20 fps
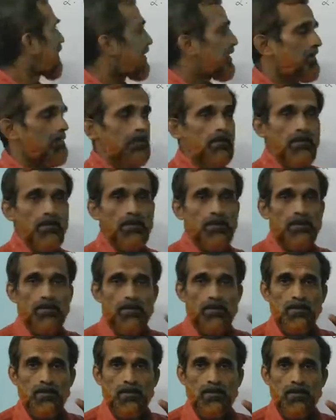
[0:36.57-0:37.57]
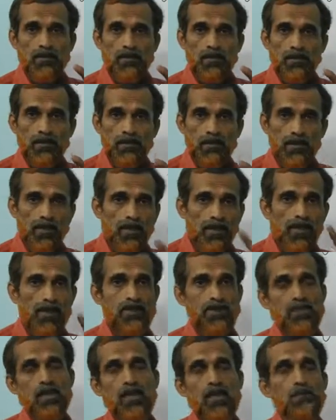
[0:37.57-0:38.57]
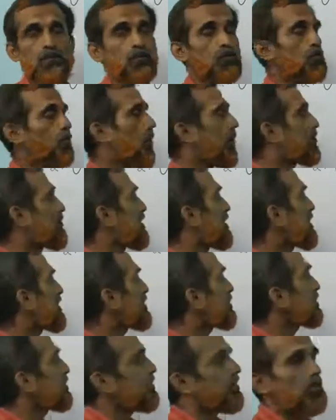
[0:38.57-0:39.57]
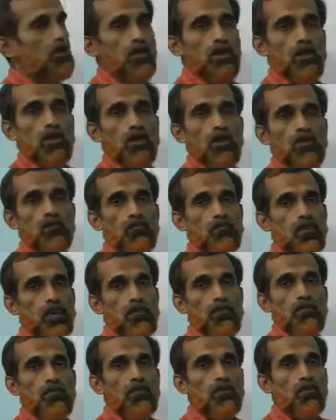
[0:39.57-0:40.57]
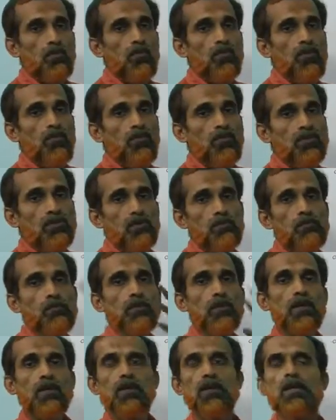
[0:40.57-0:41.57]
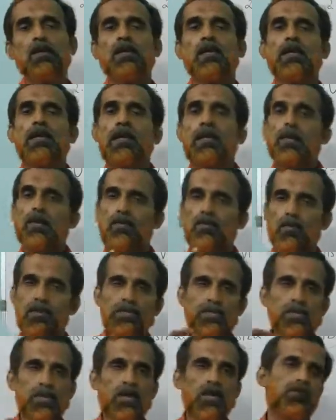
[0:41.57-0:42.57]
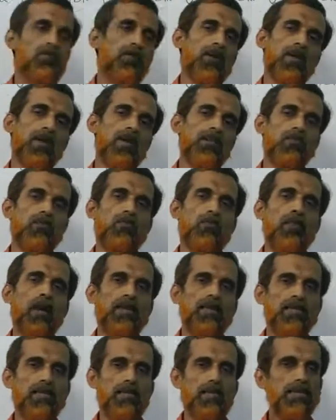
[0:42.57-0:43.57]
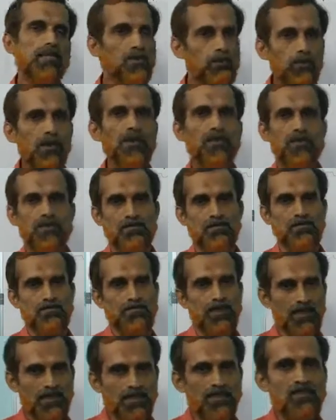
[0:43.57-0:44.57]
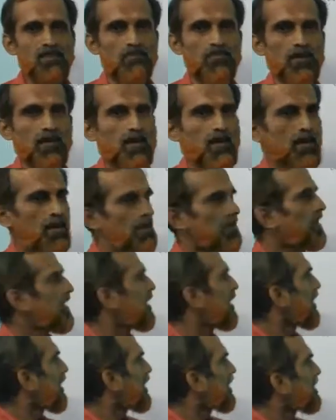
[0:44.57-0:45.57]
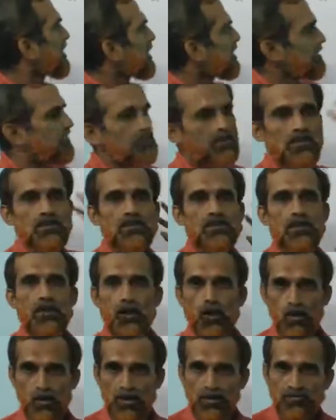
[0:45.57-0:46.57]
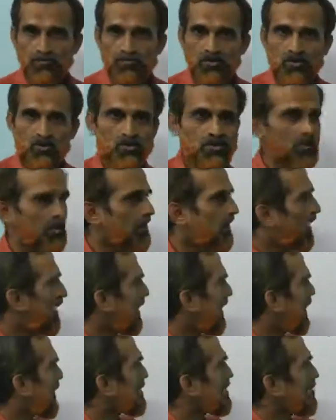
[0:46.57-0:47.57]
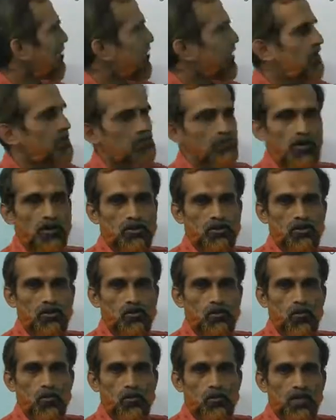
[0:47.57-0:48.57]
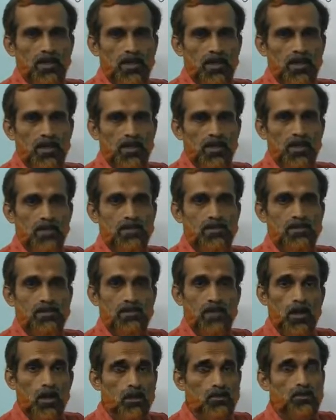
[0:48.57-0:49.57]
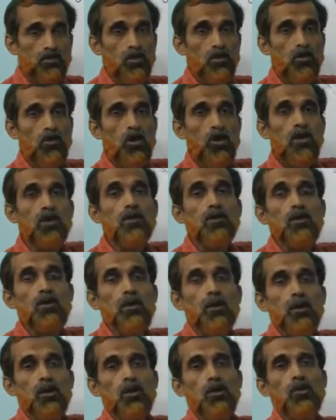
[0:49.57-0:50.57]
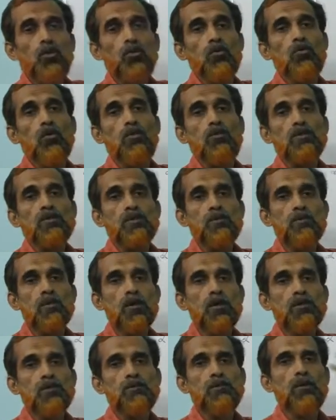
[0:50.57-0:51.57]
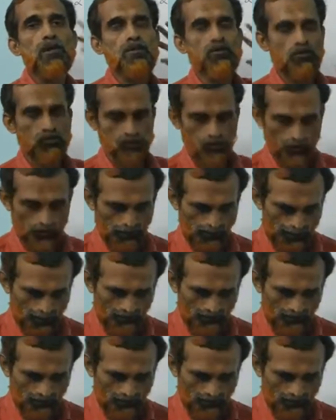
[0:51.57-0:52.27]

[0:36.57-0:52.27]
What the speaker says: the radiation absorbed is from UV visible region of electromagnetic spectrum. That is why these synonyms. Electronic spectroscopy is also called UV visible spectroscopy.